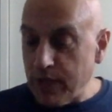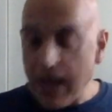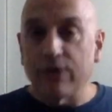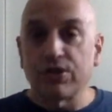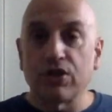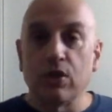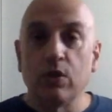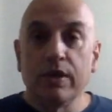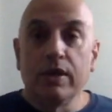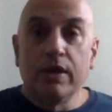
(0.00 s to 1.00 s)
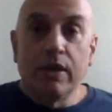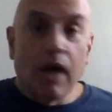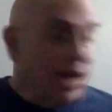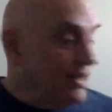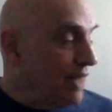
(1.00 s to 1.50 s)
So
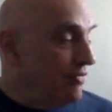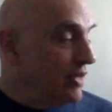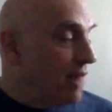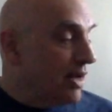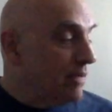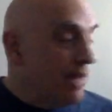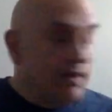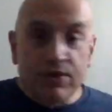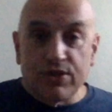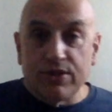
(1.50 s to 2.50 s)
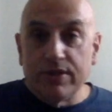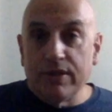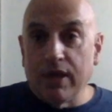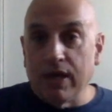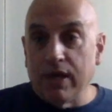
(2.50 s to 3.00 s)
I definitely recommend this.
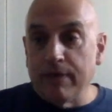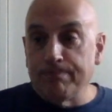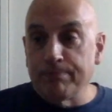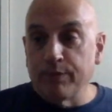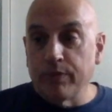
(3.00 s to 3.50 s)
And